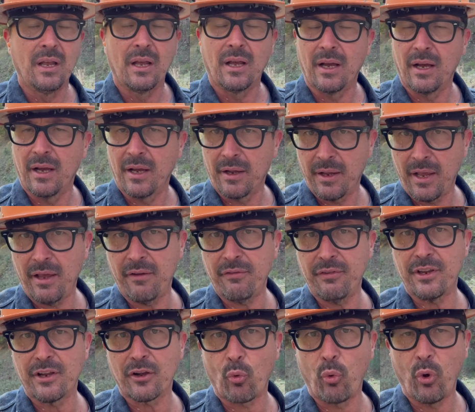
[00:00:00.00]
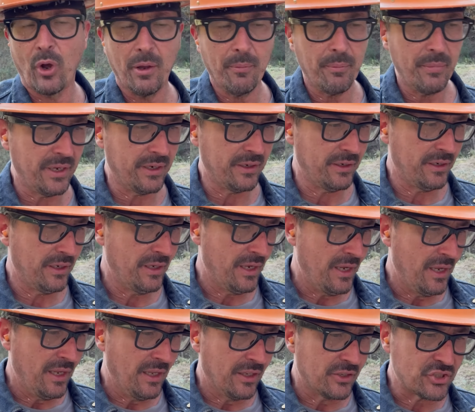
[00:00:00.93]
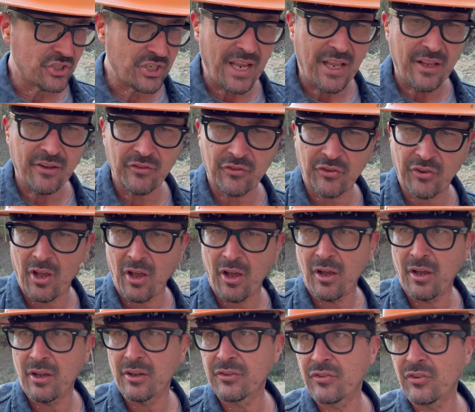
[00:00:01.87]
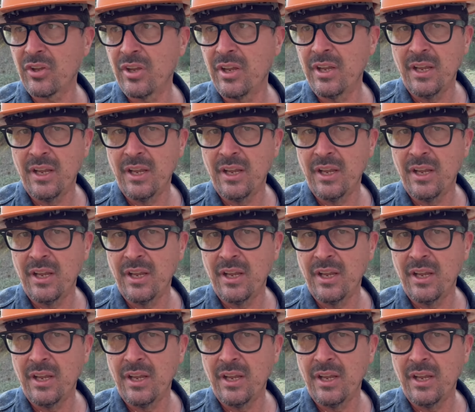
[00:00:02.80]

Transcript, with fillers: uh, heavy equipment, chainsaws,